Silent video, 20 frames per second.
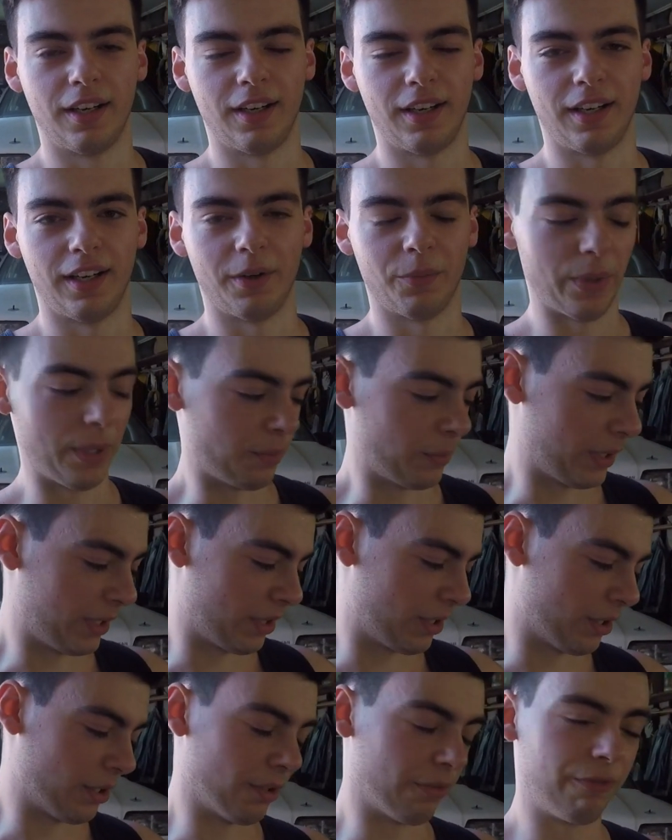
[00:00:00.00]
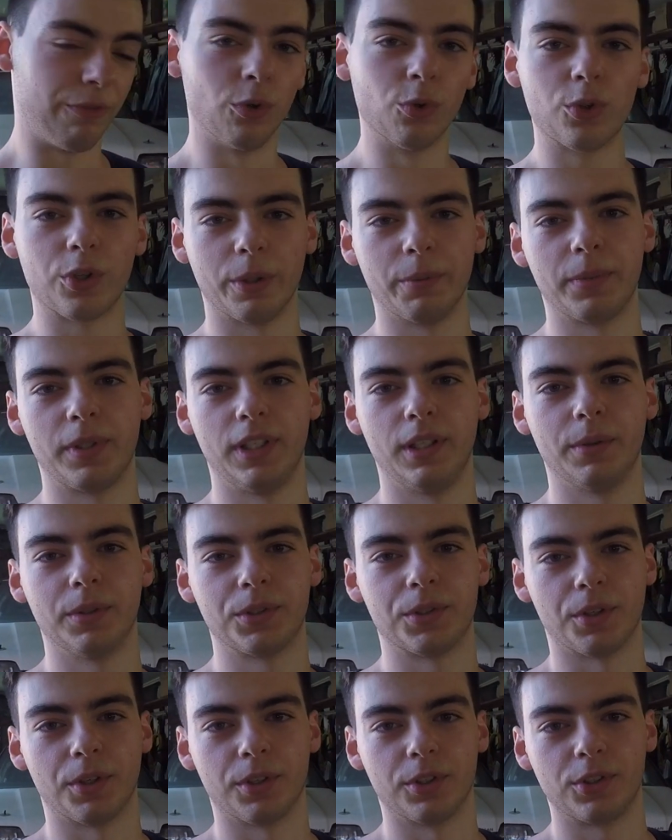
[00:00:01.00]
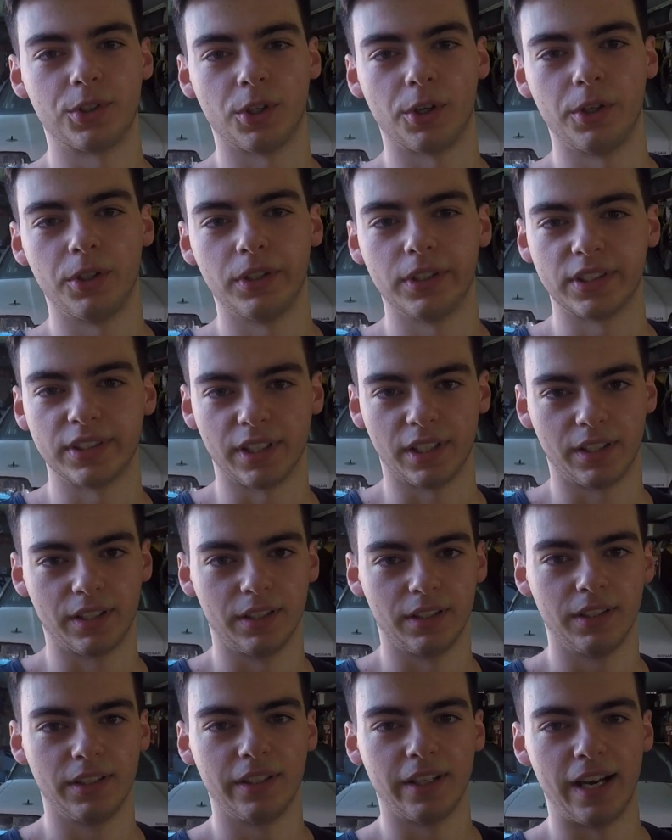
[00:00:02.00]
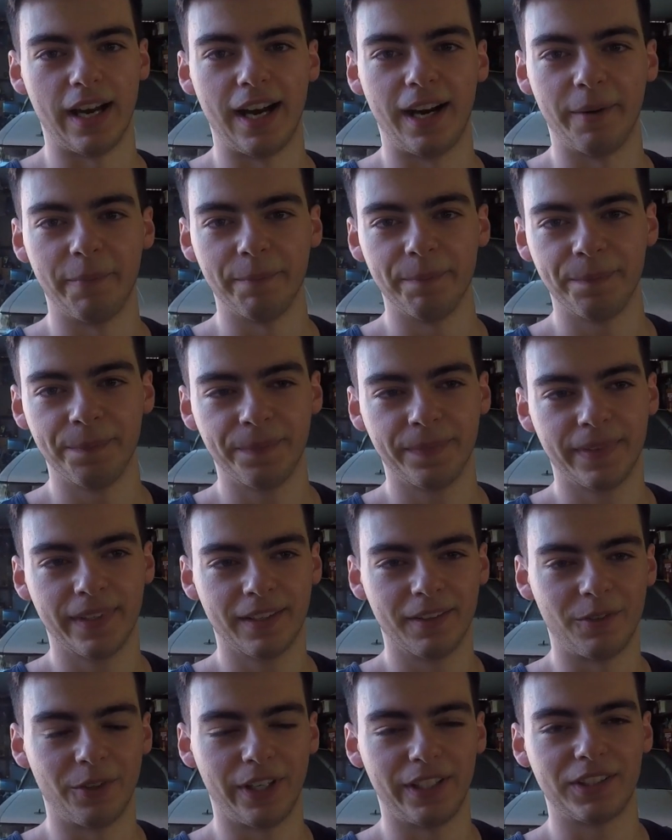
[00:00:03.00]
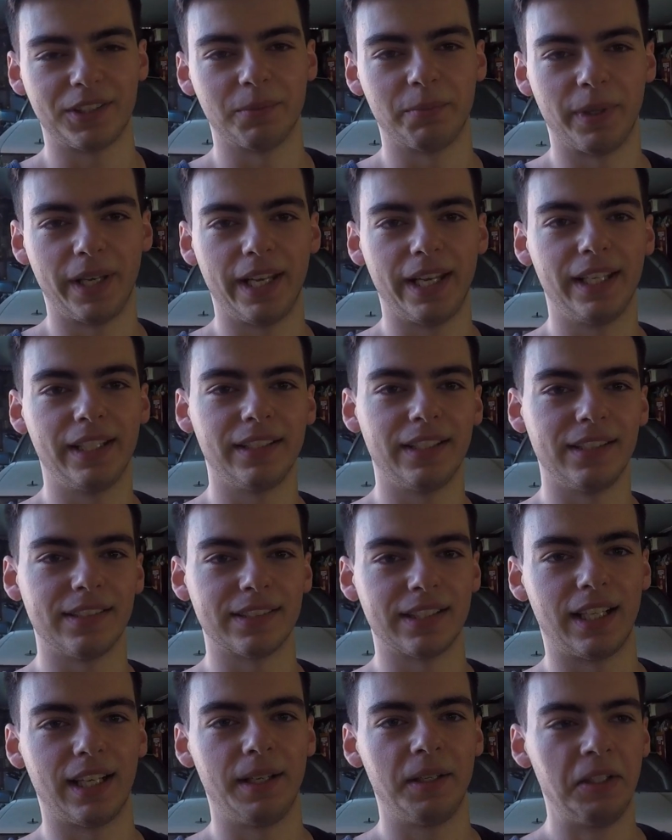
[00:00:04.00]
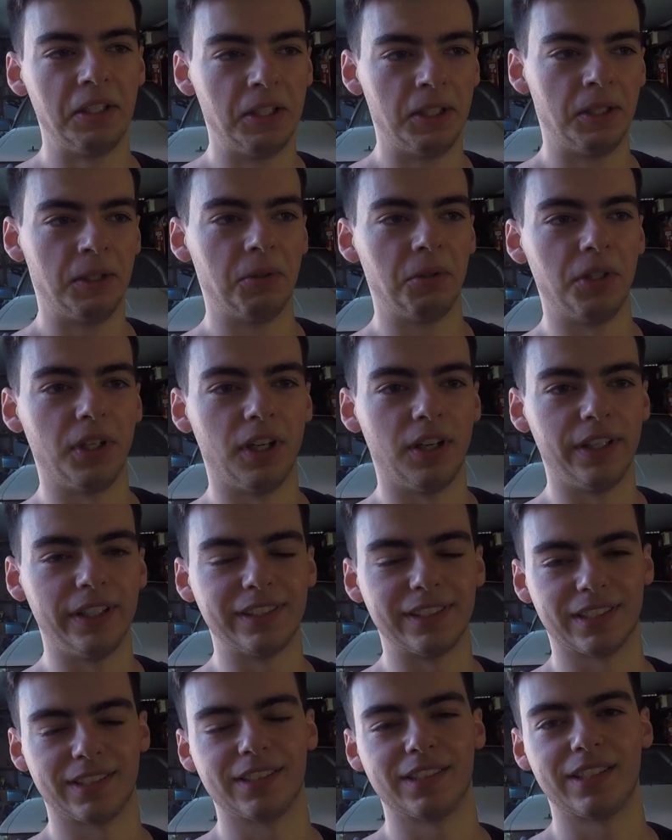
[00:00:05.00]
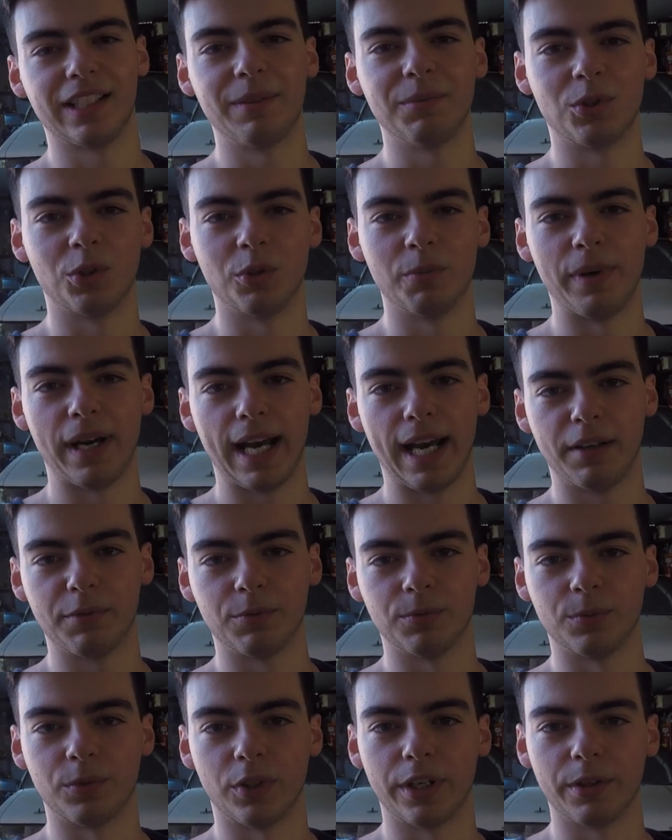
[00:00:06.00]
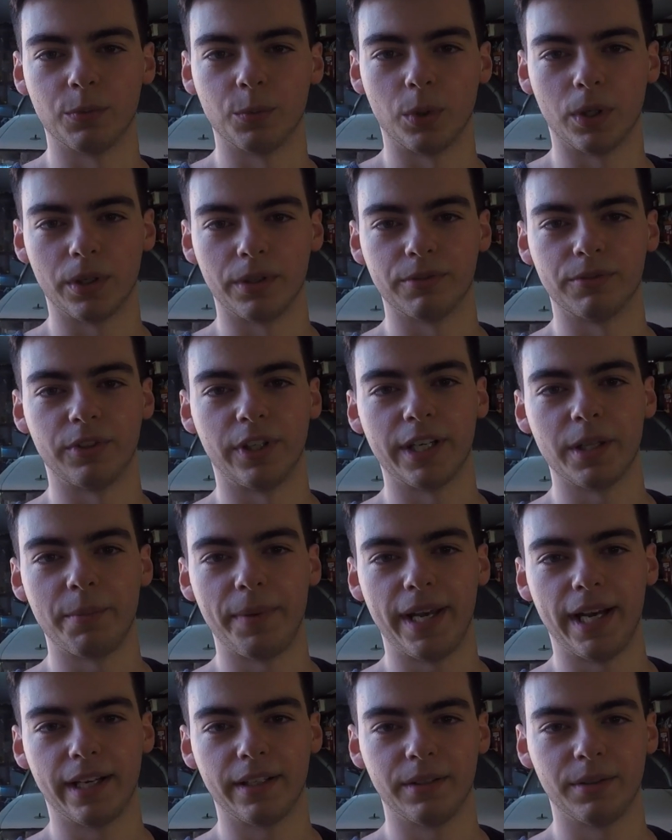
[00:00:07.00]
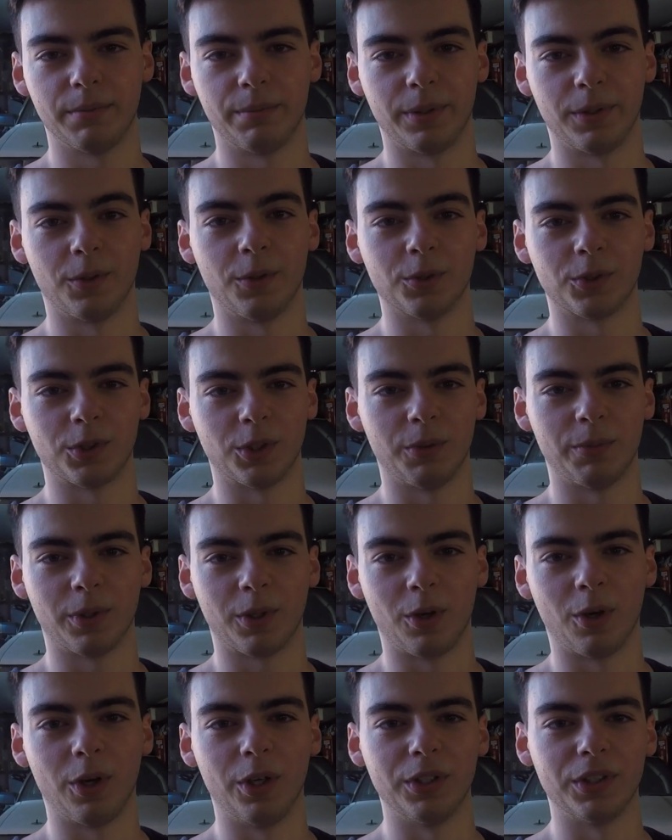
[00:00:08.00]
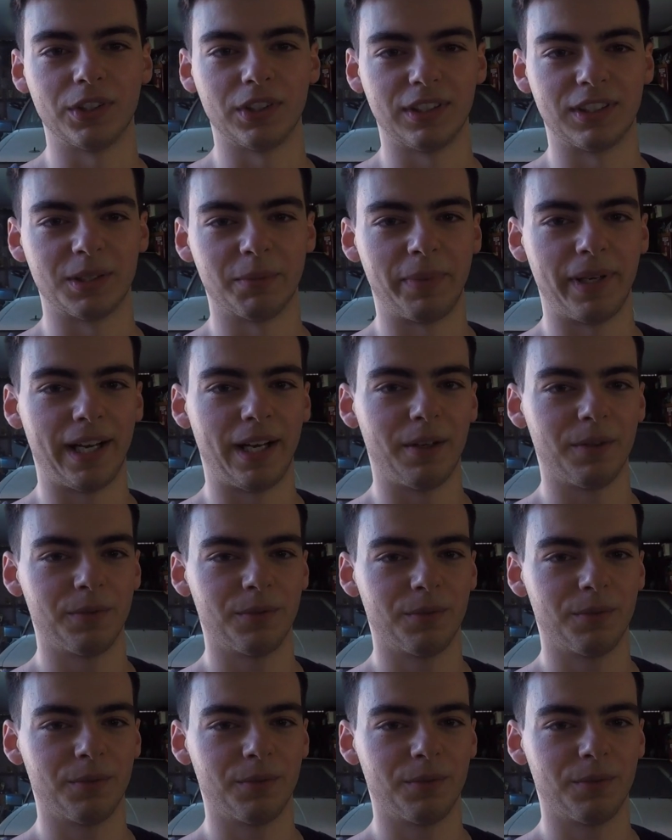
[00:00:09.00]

I went with the Fulcrum kit, which I'm going to show you in a second. Reason being is that, you know, it doesn't seem too bad from what I've read about it, but also because it's about